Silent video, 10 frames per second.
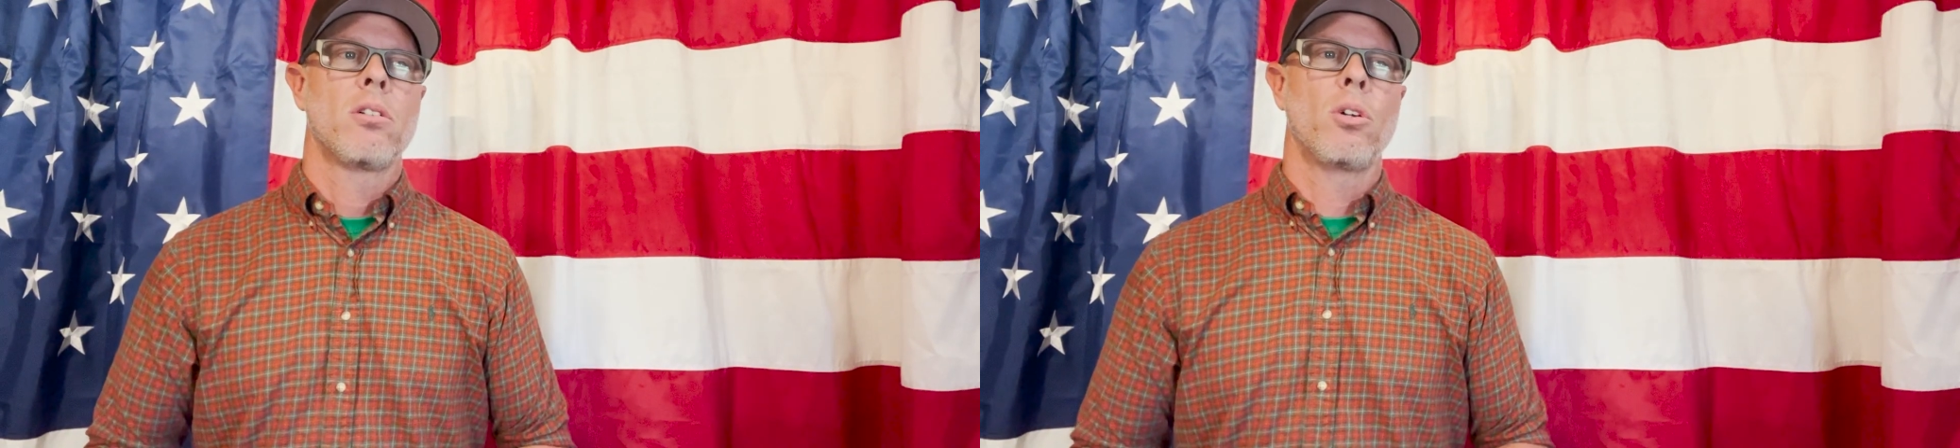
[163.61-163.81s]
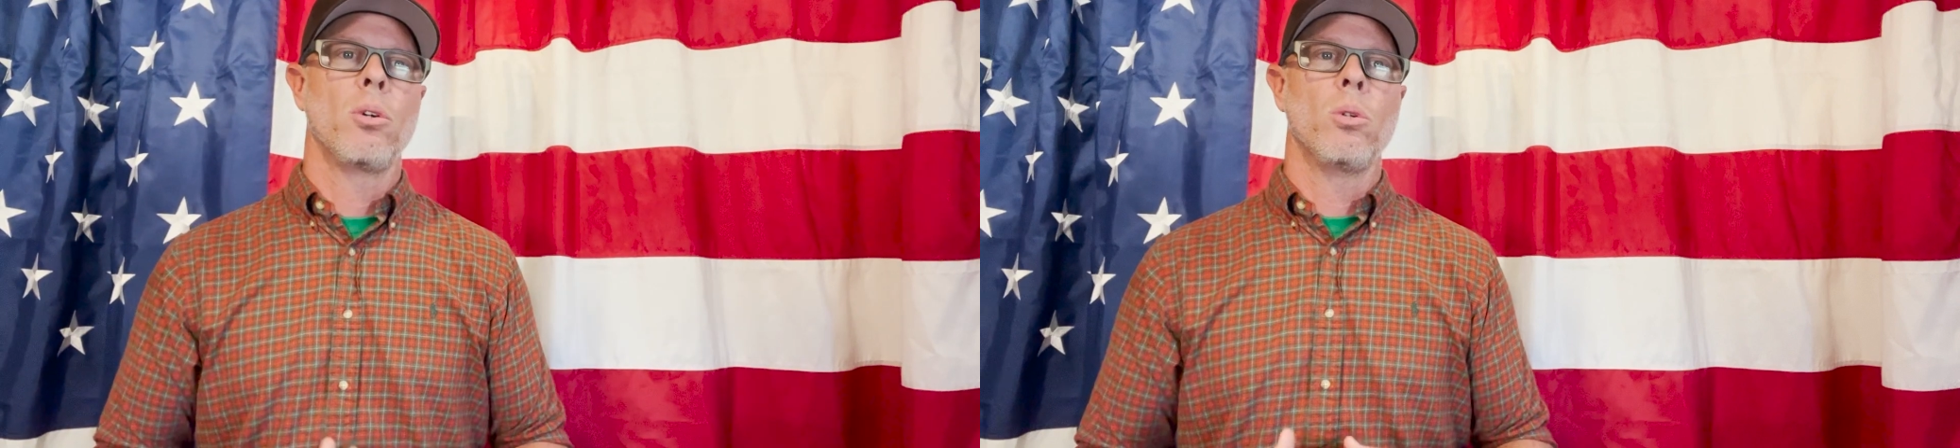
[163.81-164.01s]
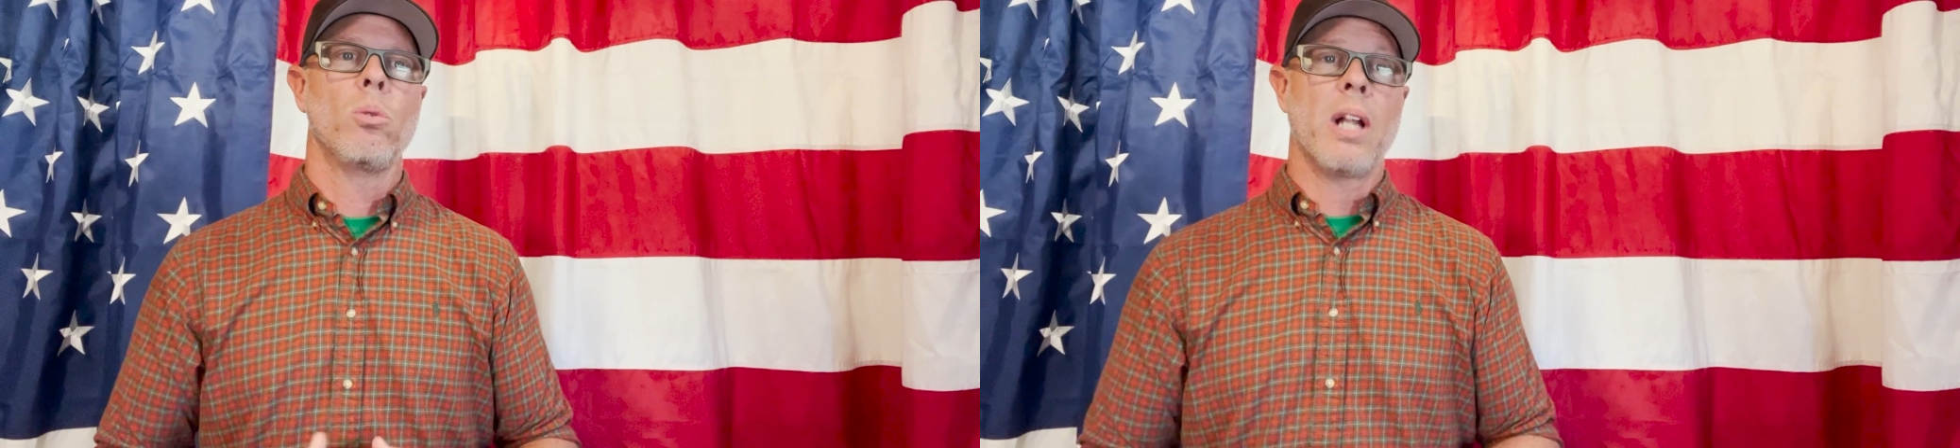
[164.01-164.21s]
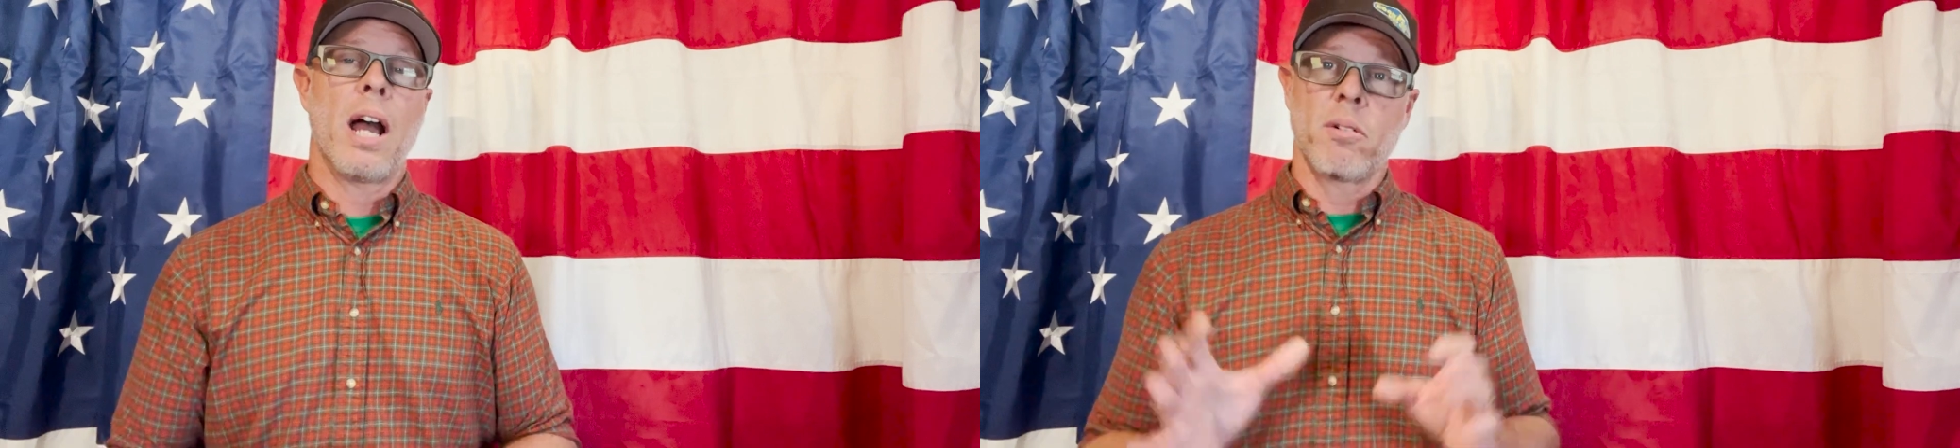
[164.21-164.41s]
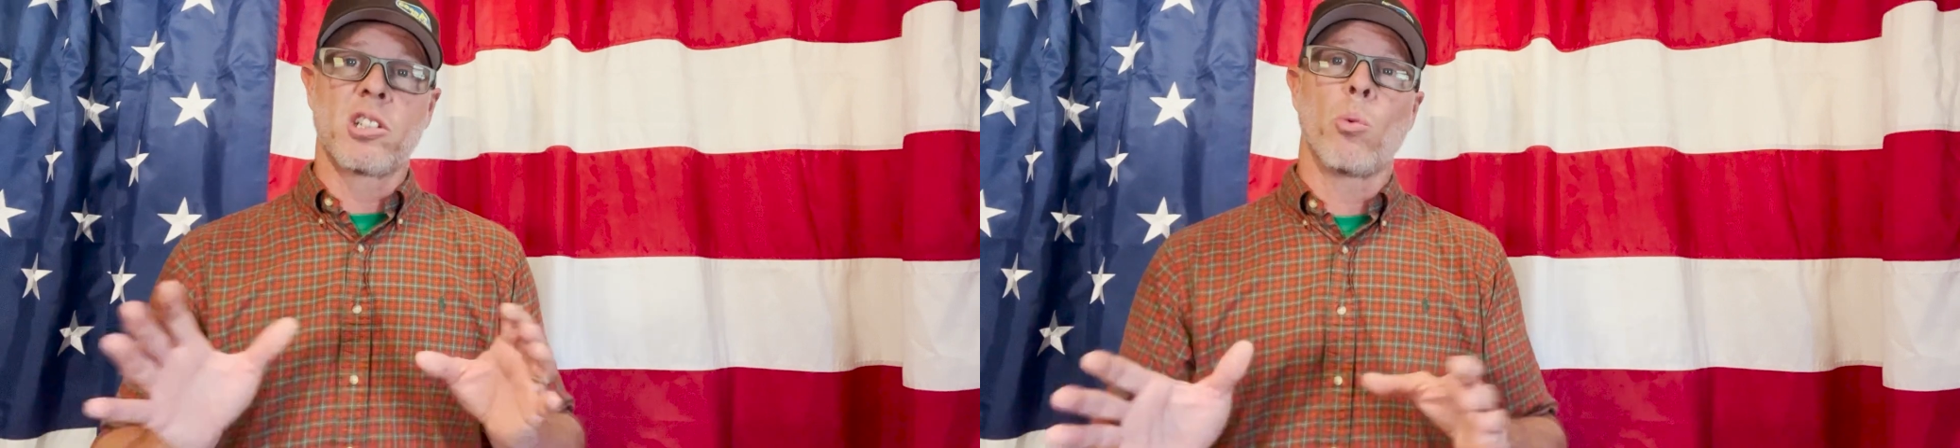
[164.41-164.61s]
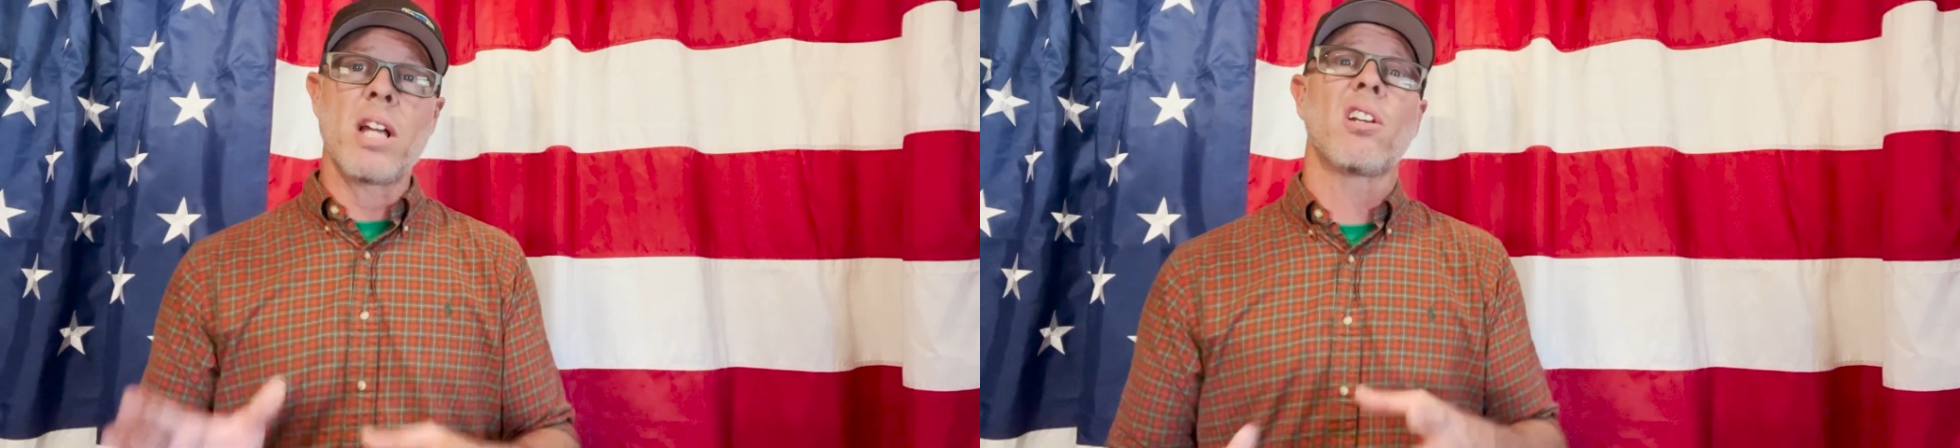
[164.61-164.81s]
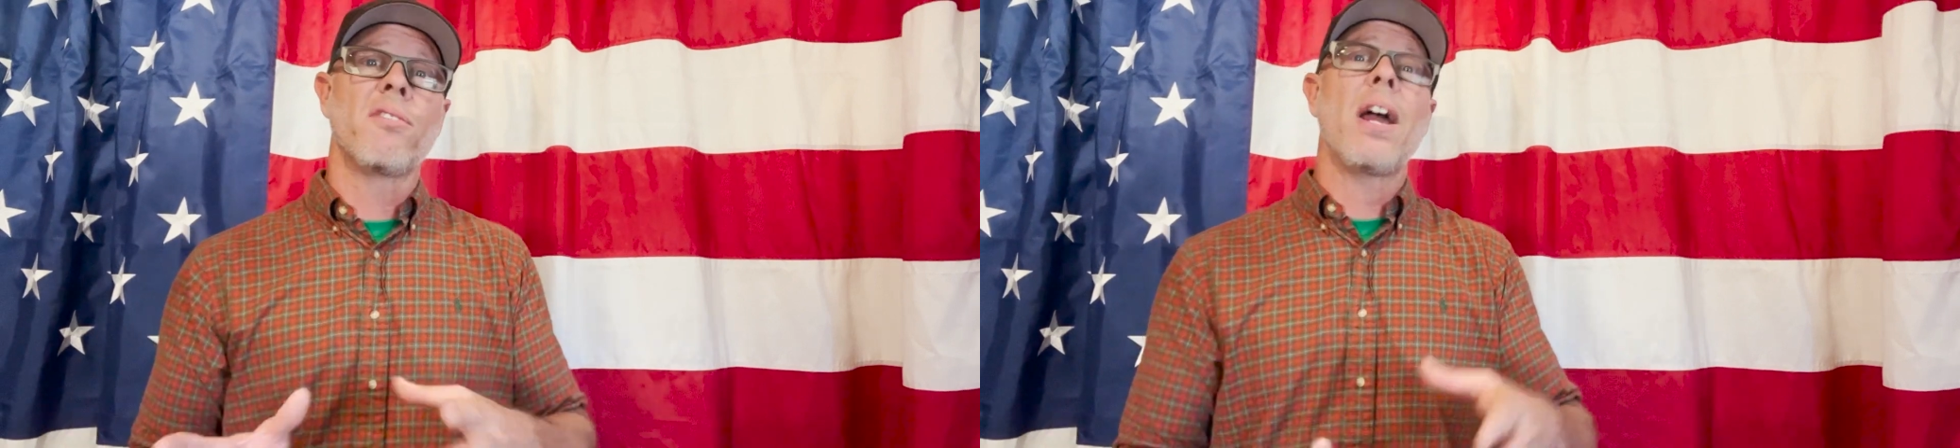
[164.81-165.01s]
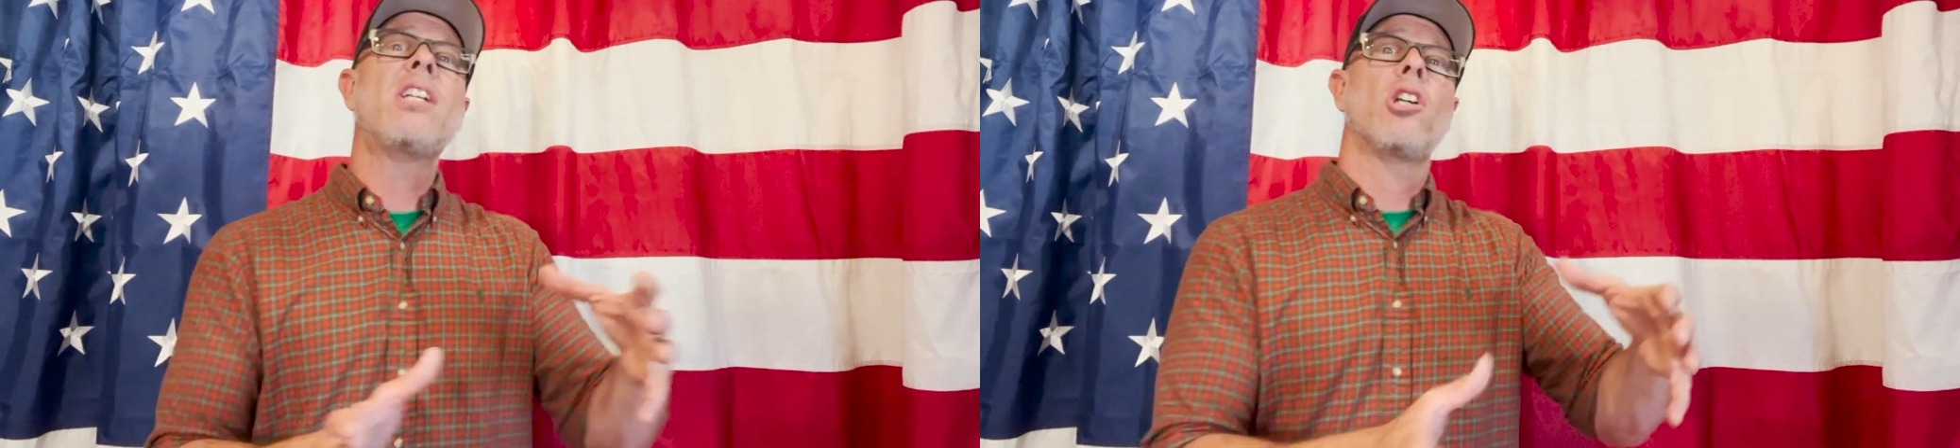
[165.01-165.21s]
Now it was a
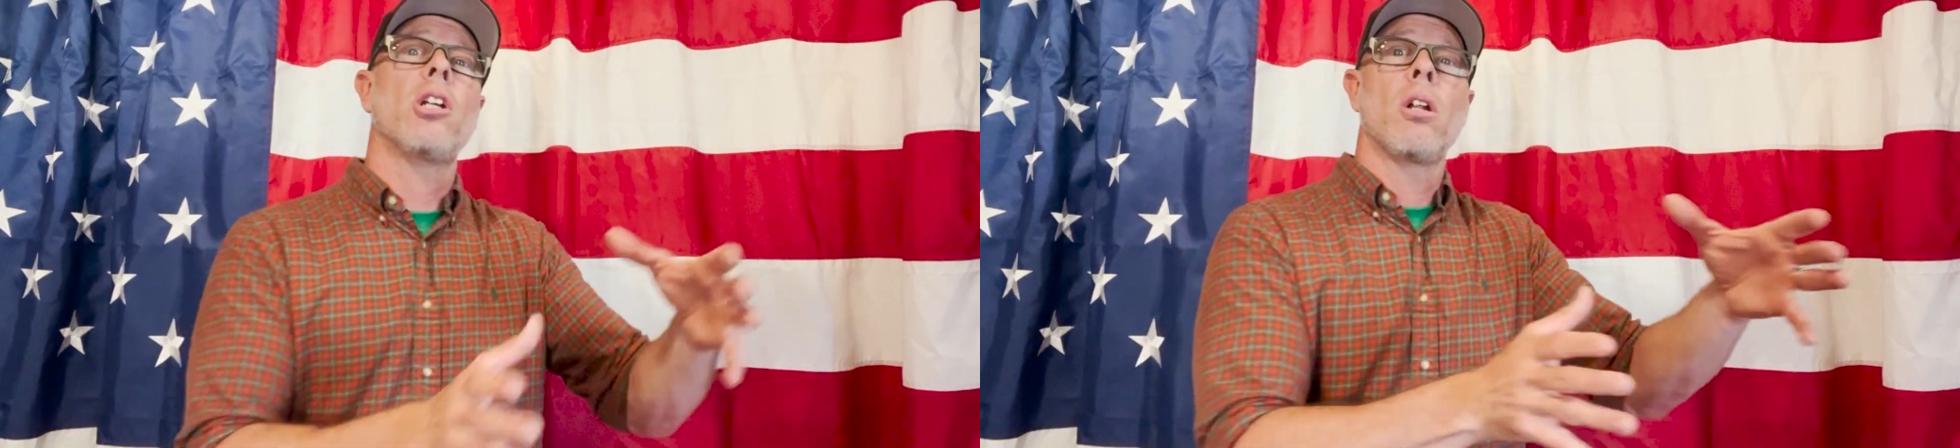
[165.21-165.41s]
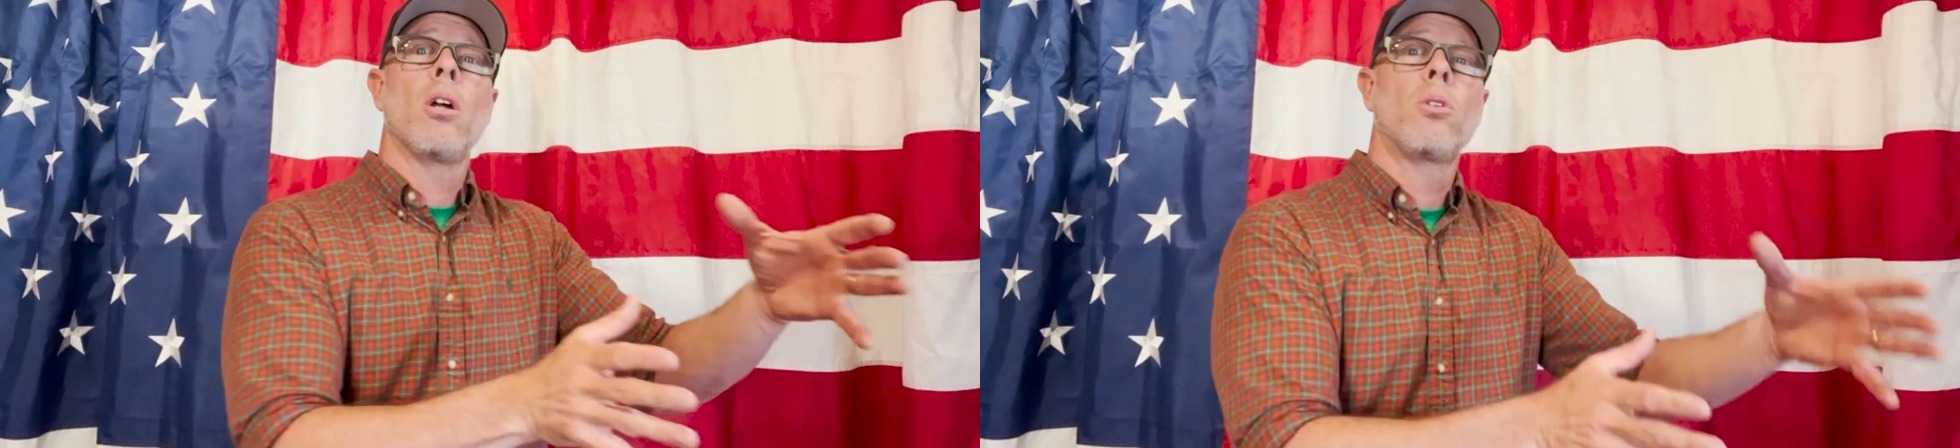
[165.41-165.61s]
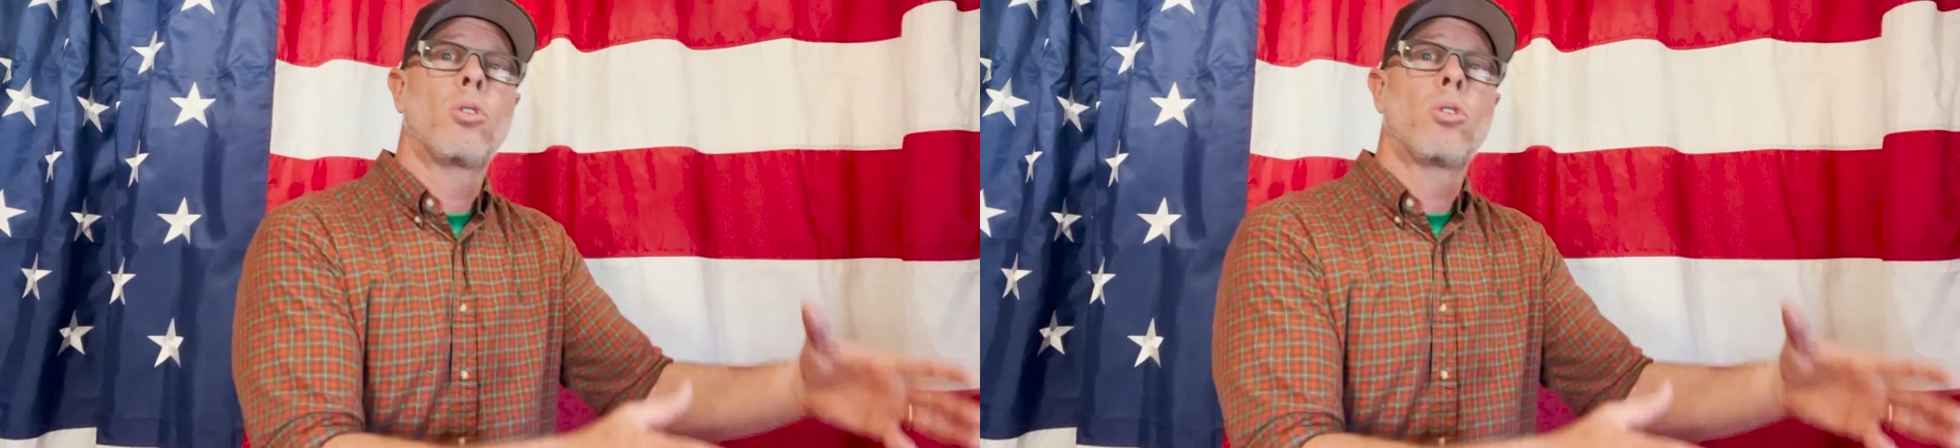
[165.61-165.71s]
reservation